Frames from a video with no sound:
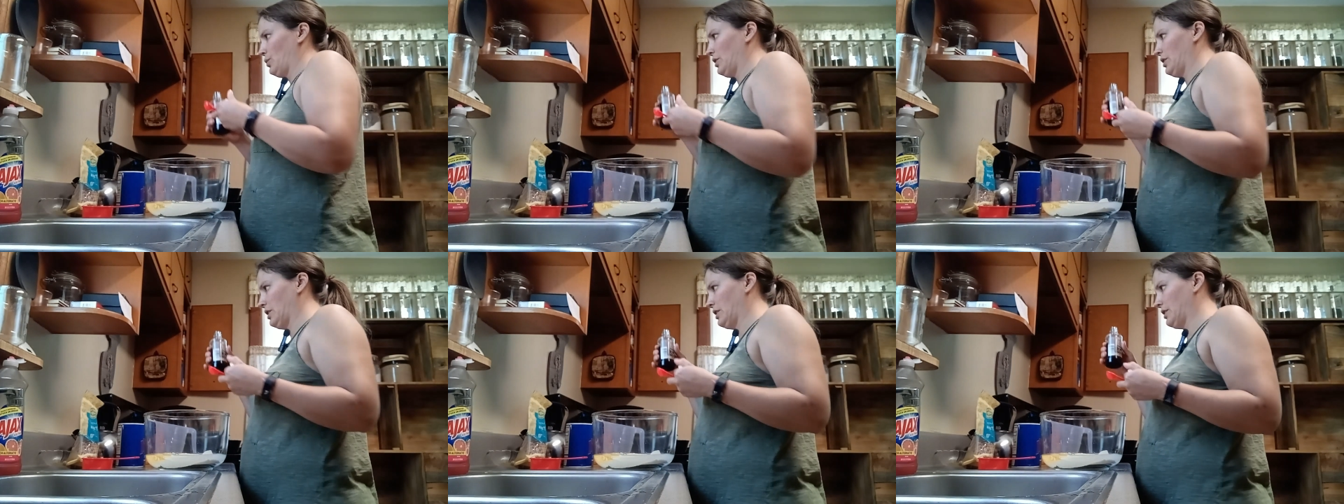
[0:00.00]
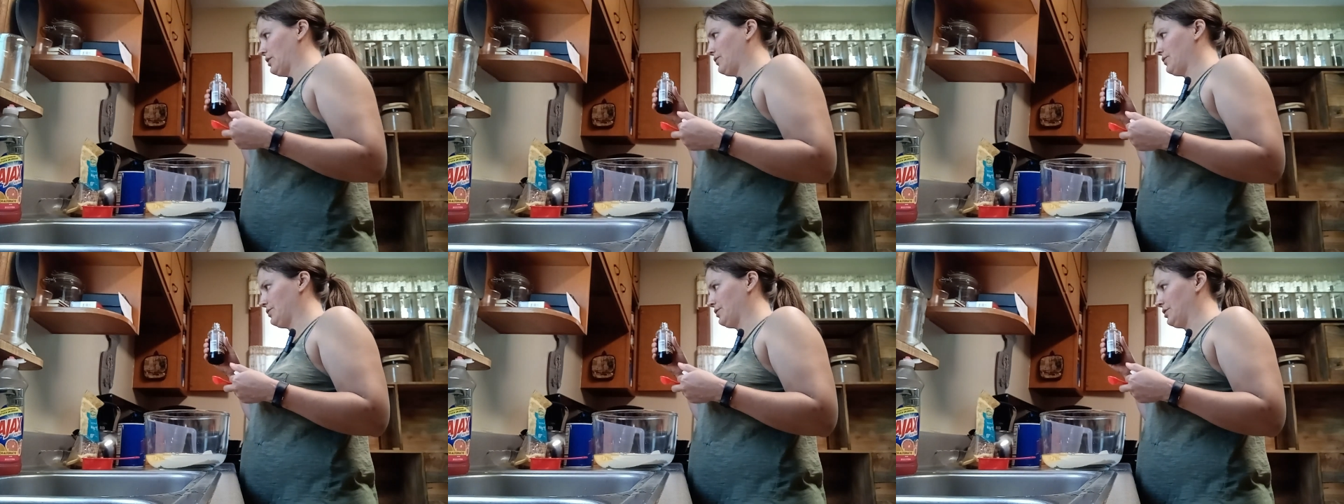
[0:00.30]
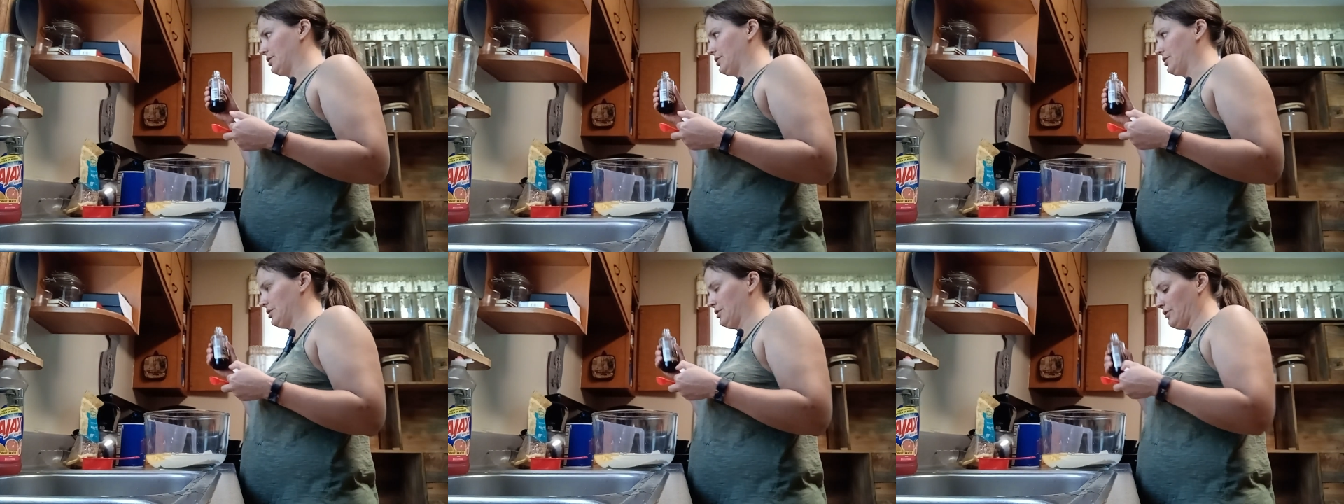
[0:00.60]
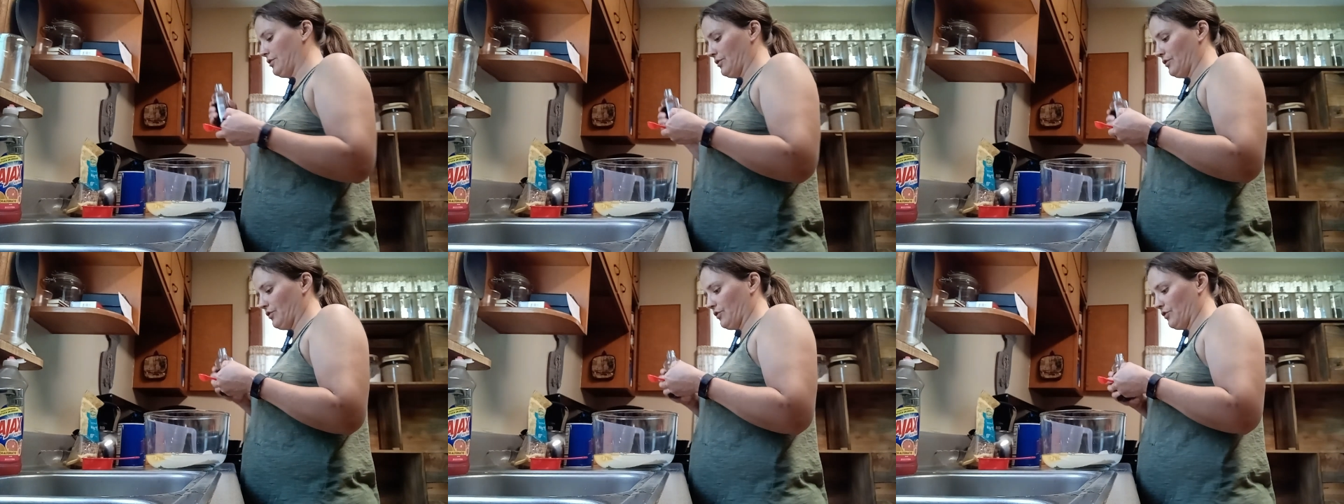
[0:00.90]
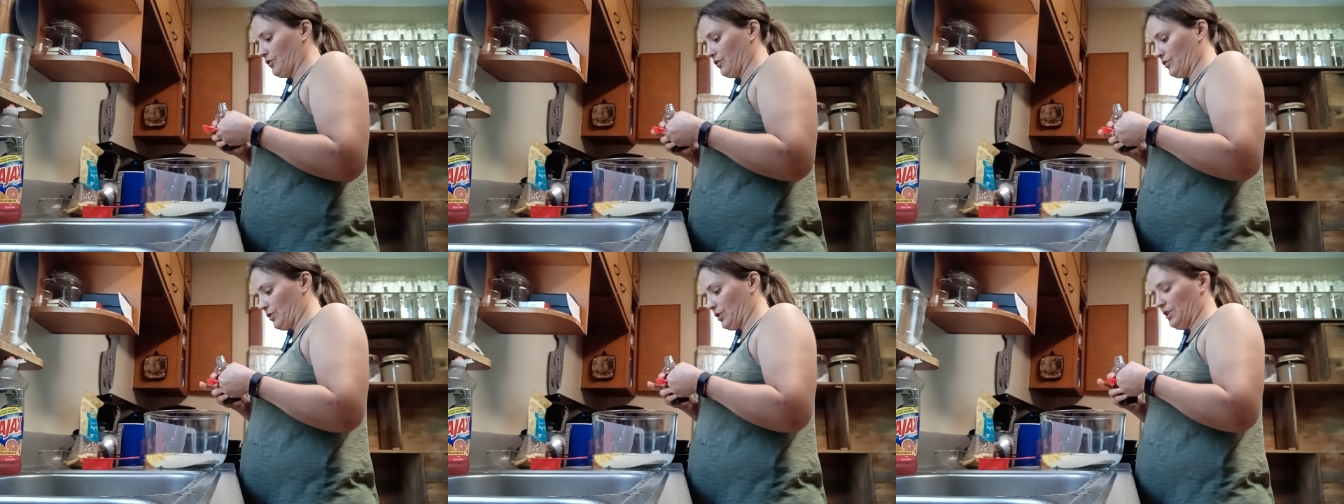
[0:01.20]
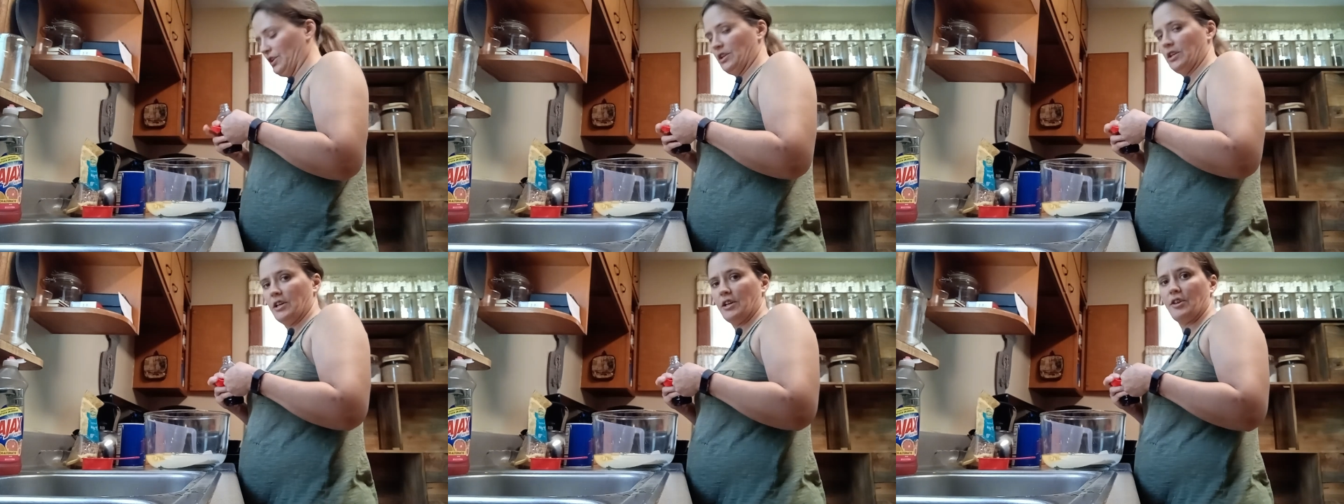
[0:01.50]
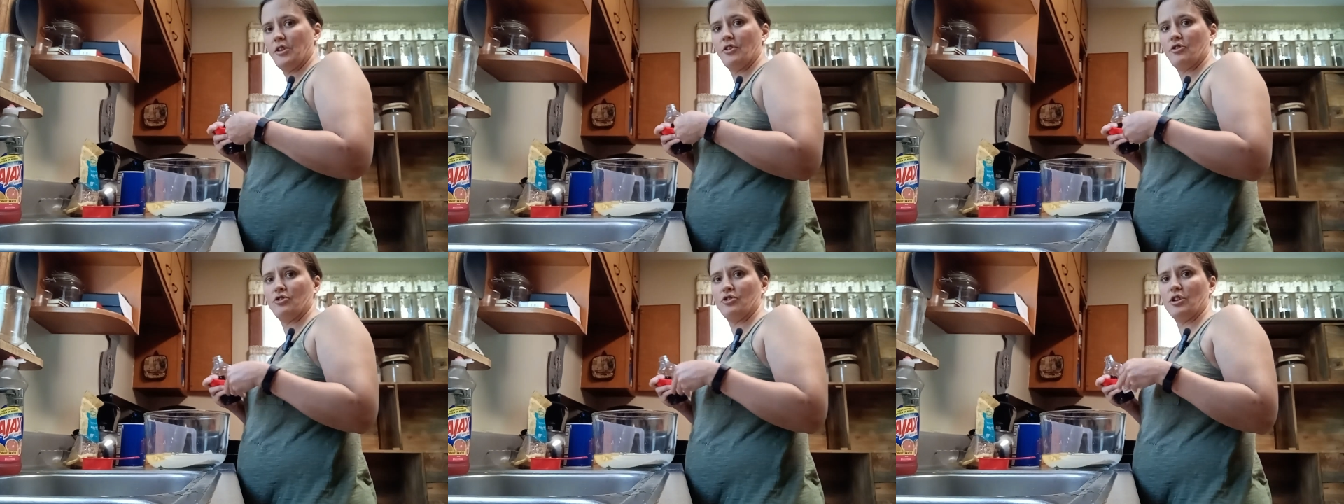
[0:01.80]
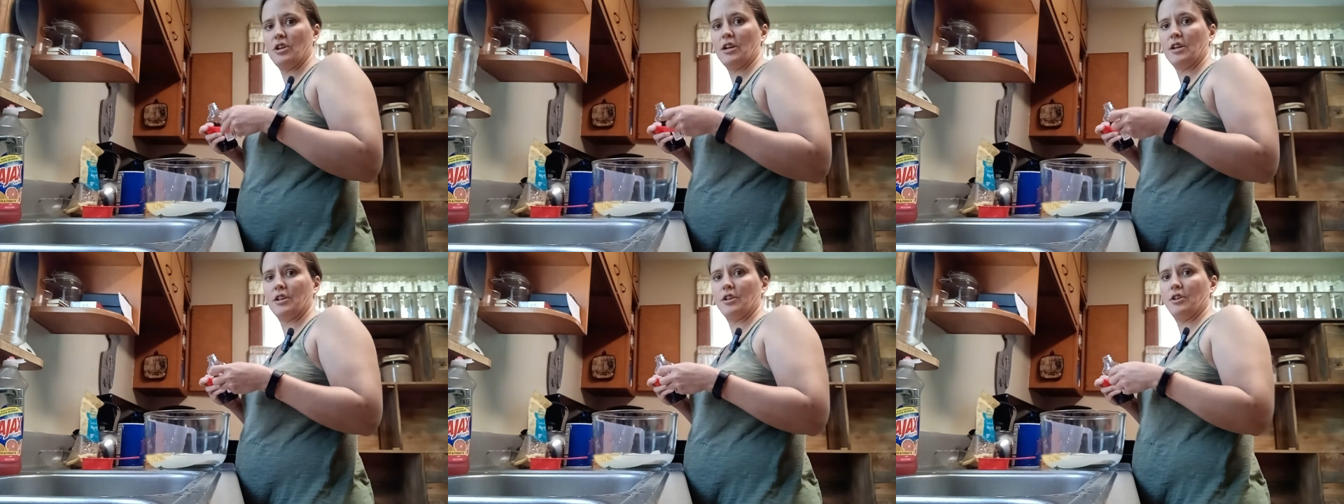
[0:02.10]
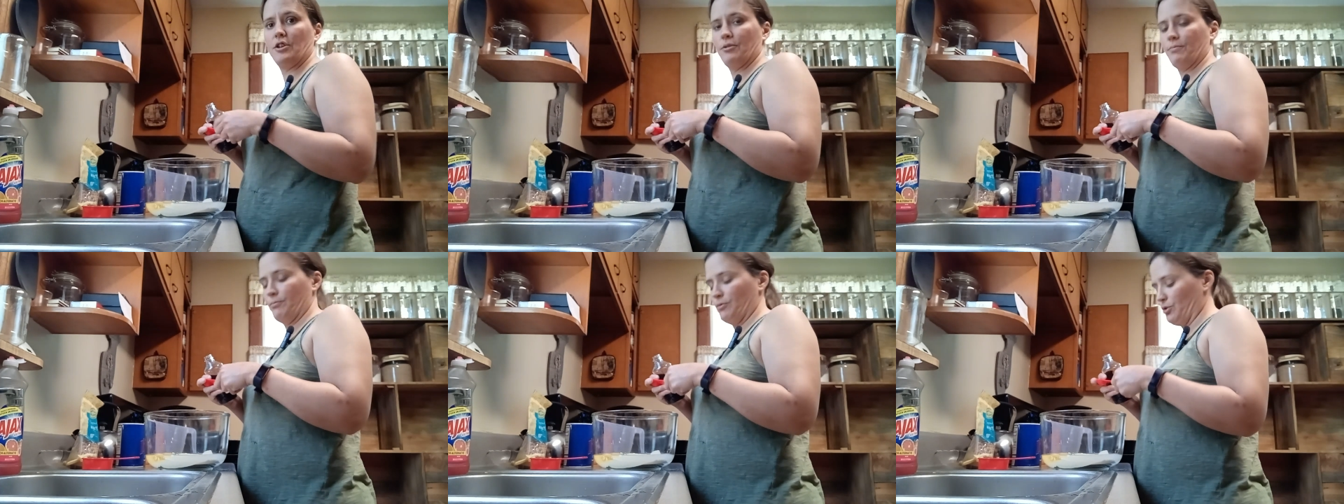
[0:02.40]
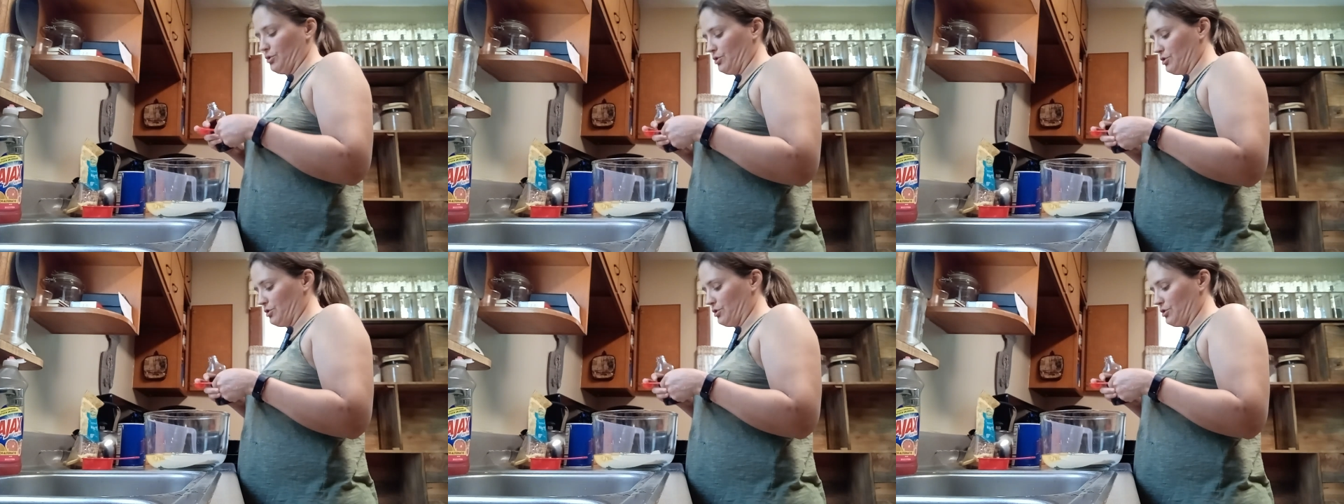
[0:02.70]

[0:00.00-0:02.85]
We have the vanilla extract.